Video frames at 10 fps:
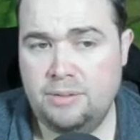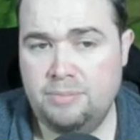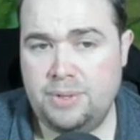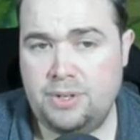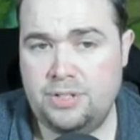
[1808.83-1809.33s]

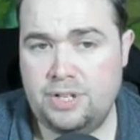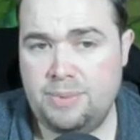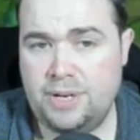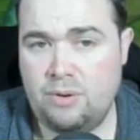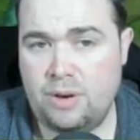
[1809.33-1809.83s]
because there'd
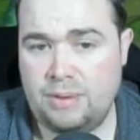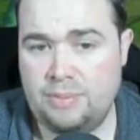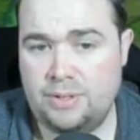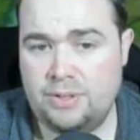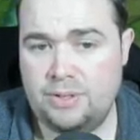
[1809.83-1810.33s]
be no
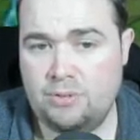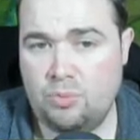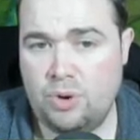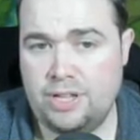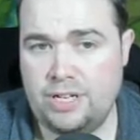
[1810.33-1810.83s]
happiness
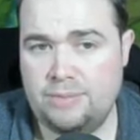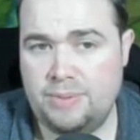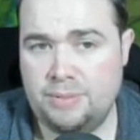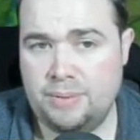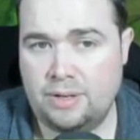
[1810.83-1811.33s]
where these
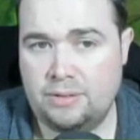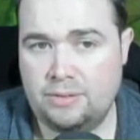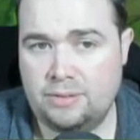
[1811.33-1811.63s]
people are.